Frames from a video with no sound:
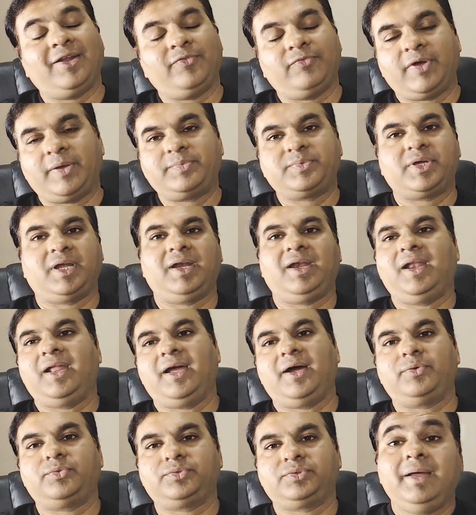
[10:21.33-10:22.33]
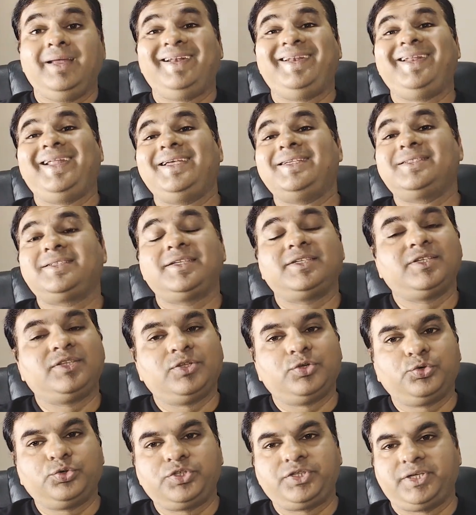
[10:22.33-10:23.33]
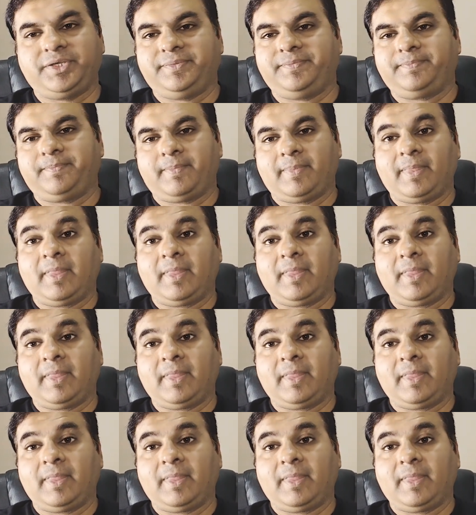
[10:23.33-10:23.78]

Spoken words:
and website layouts. Next is Notion.